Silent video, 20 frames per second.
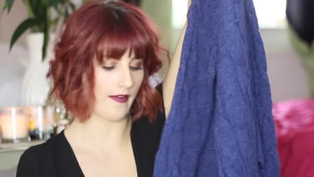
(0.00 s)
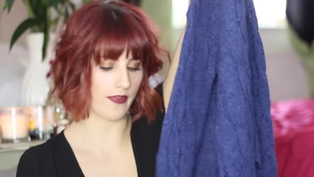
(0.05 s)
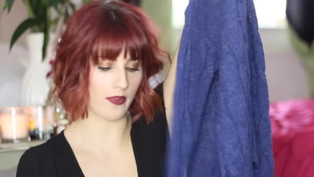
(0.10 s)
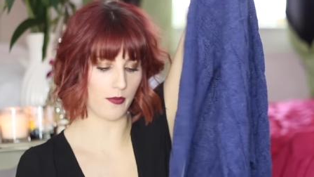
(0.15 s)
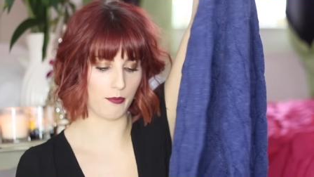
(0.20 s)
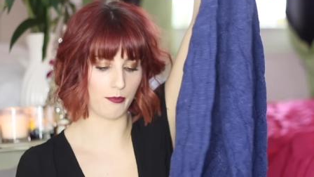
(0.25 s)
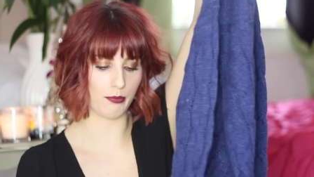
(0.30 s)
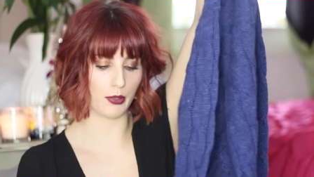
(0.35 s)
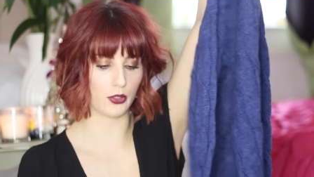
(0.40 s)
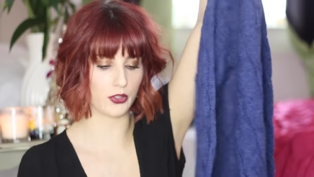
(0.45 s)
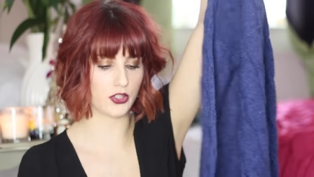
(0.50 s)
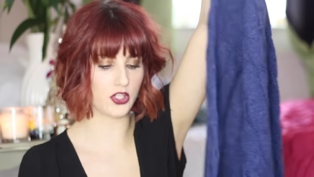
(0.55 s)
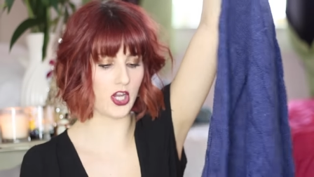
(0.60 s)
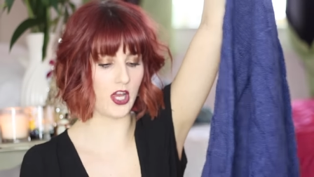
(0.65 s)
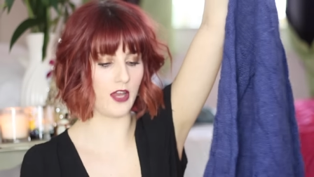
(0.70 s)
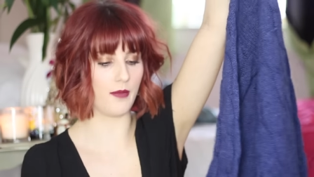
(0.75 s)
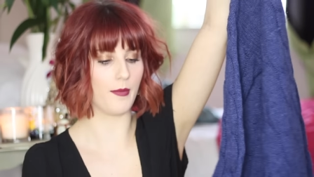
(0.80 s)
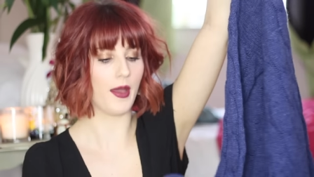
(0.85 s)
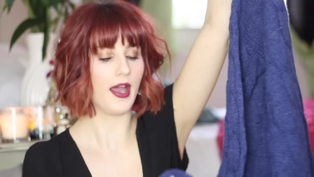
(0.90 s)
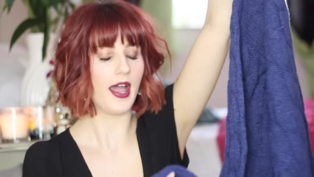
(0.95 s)
at the
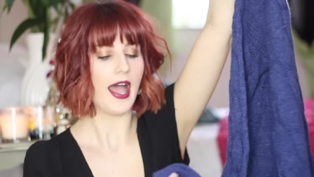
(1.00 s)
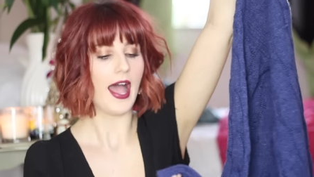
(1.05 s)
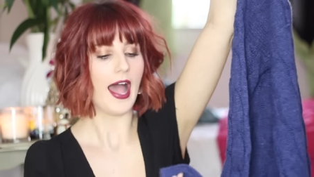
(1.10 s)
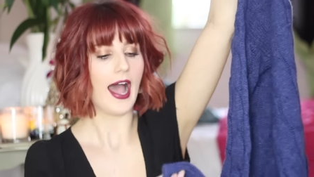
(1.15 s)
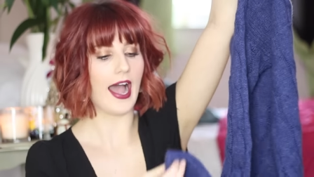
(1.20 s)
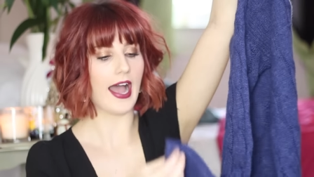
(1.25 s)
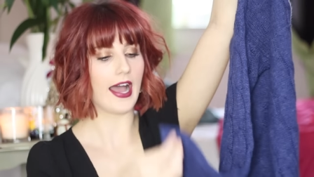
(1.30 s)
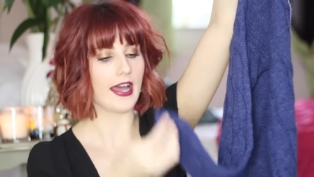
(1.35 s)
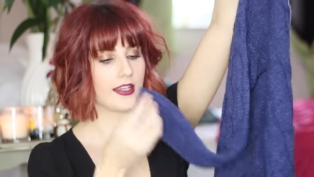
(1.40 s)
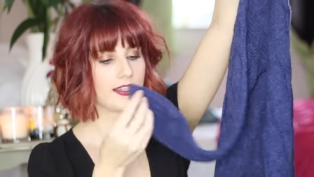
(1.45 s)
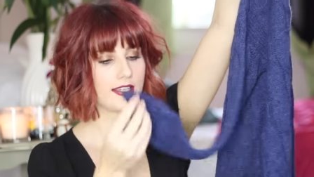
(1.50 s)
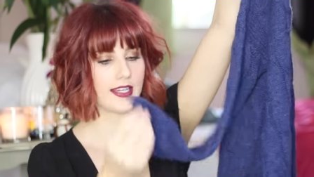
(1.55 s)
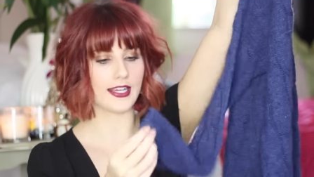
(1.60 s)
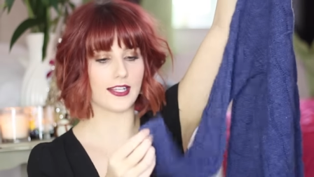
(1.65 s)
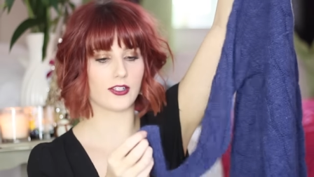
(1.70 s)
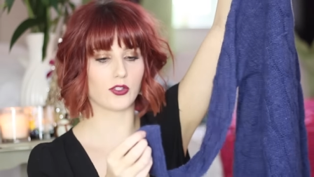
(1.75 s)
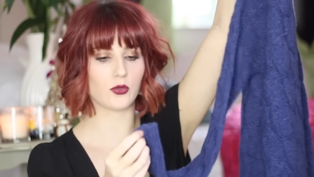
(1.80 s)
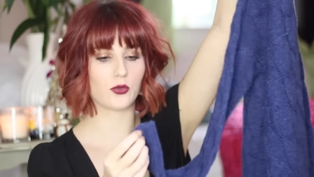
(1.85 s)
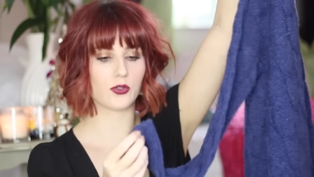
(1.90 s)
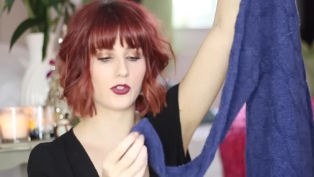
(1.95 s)
bottom, and
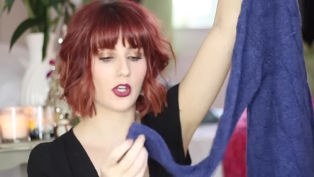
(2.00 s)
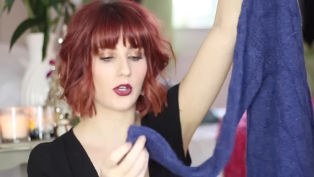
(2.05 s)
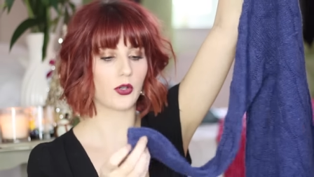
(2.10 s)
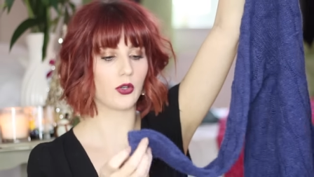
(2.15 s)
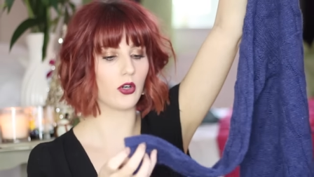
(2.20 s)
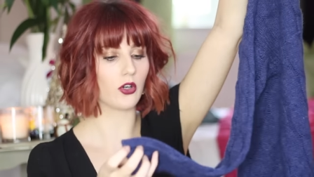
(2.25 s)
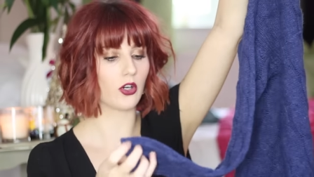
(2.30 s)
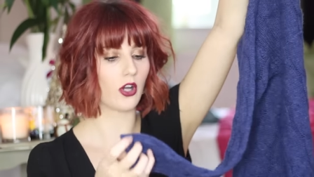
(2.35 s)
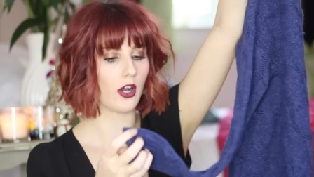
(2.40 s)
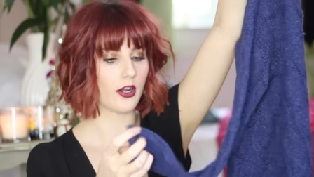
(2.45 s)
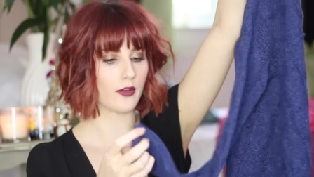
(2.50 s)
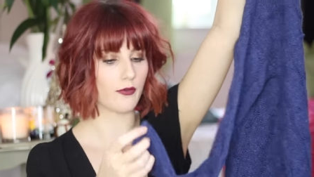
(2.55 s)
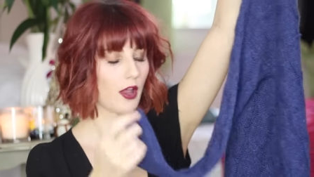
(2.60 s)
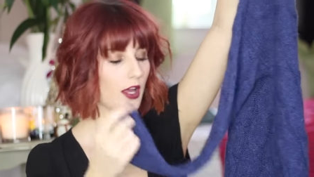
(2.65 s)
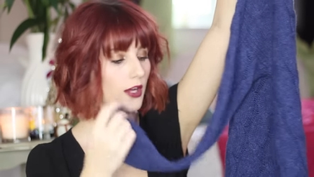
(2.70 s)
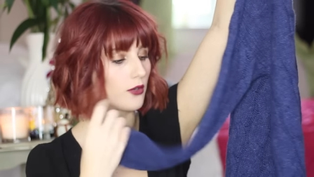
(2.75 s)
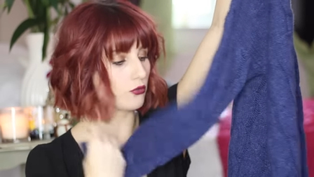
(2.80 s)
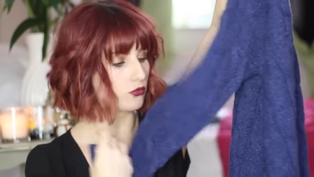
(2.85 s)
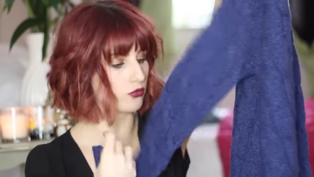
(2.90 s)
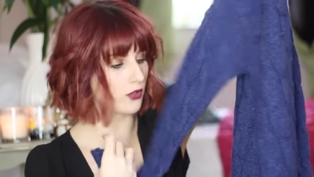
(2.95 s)
it's also got kind of
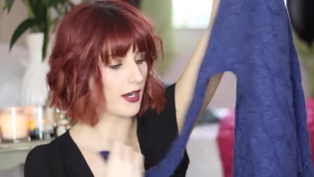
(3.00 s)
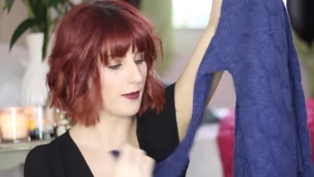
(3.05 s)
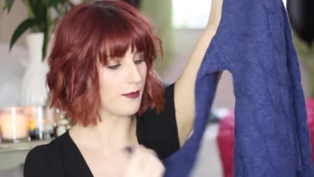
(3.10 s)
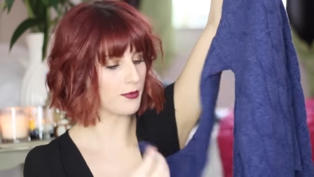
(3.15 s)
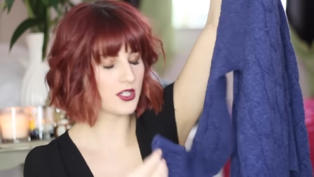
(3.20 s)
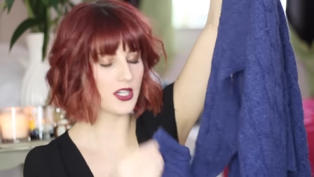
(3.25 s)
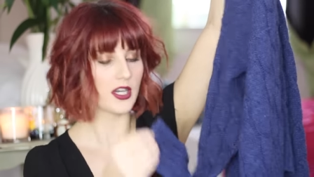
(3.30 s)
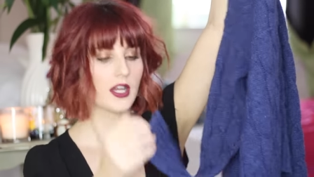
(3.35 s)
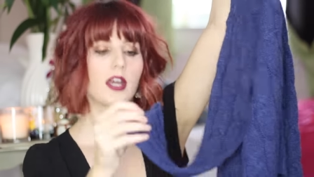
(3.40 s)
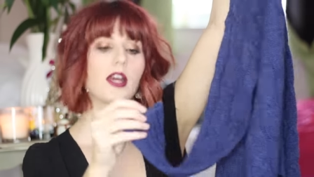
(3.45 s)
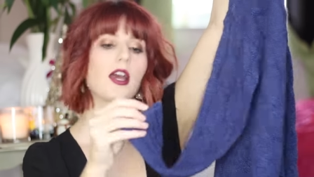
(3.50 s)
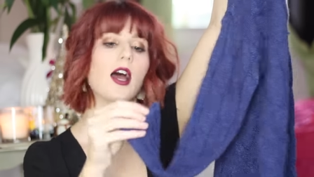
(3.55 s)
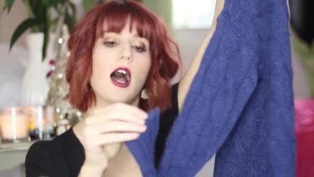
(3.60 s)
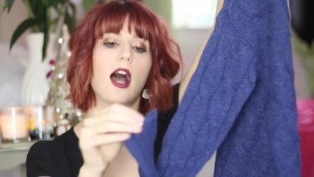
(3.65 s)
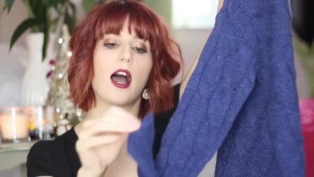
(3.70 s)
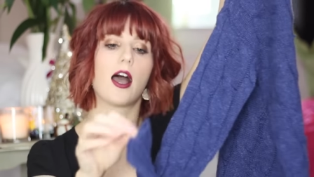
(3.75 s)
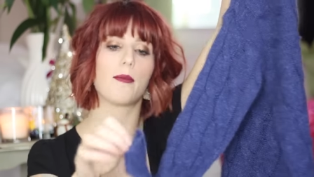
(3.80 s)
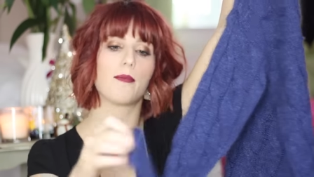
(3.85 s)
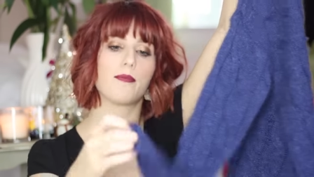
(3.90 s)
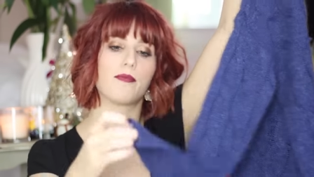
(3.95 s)
like ribbed
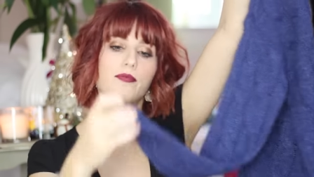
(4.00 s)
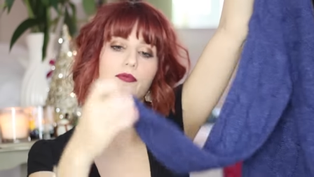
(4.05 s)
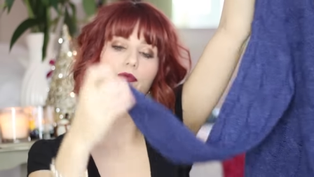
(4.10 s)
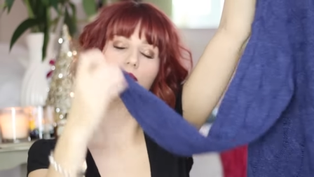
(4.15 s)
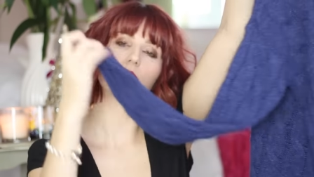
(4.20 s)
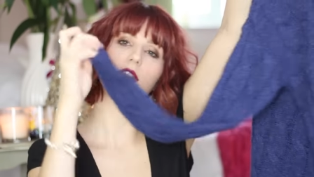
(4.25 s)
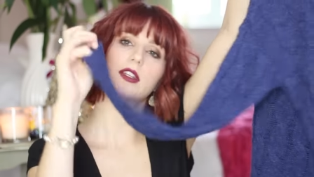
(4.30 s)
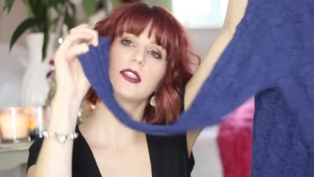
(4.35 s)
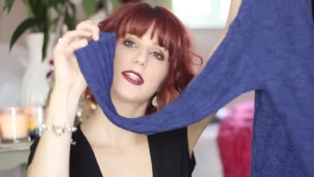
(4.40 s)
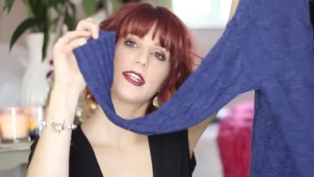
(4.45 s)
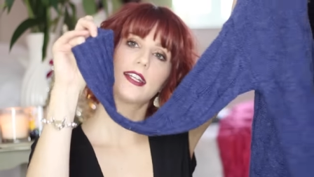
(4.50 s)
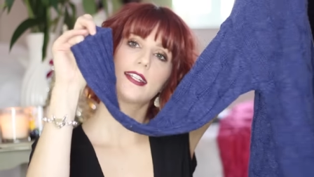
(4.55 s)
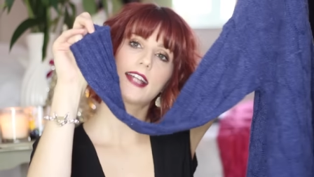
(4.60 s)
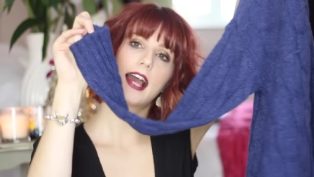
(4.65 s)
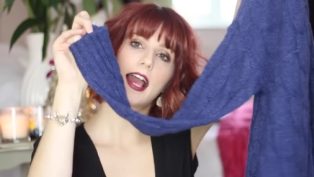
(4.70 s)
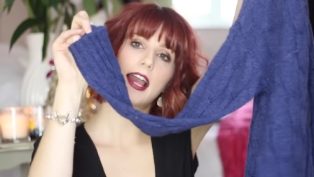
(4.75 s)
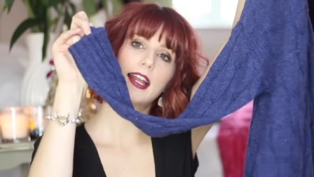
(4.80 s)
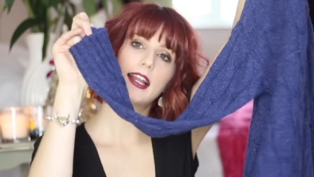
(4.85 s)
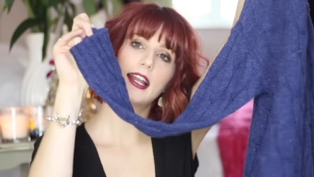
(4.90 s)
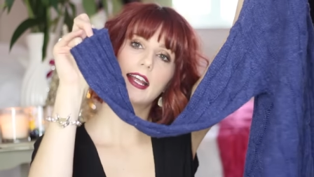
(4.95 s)

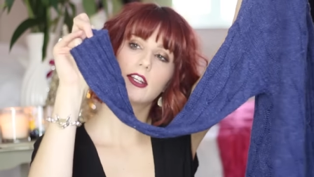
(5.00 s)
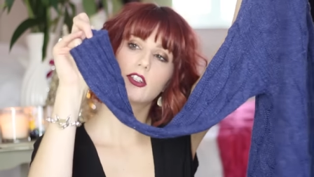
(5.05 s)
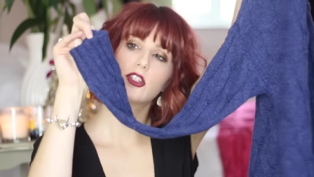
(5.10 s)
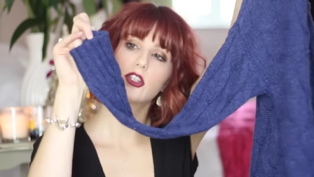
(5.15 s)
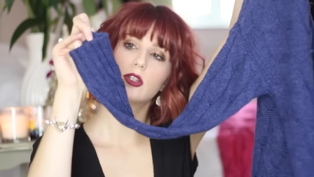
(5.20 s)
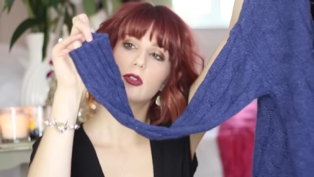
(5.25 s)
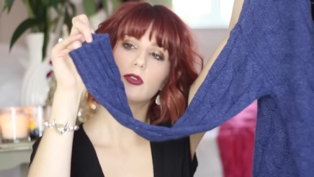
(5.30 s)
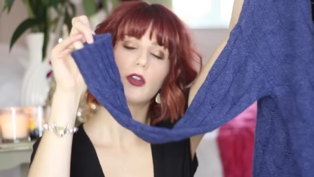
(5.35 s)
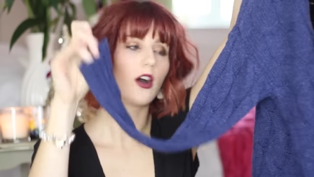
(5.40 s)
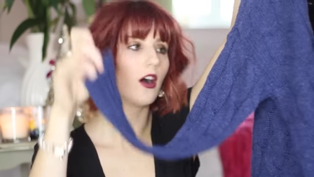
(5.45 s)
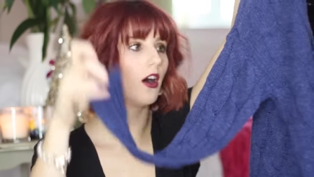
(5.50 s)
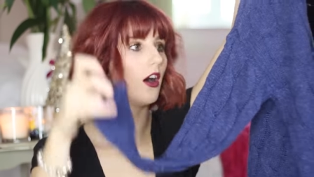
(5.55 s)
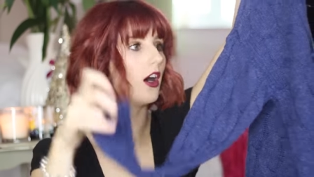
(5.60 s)
detailing to the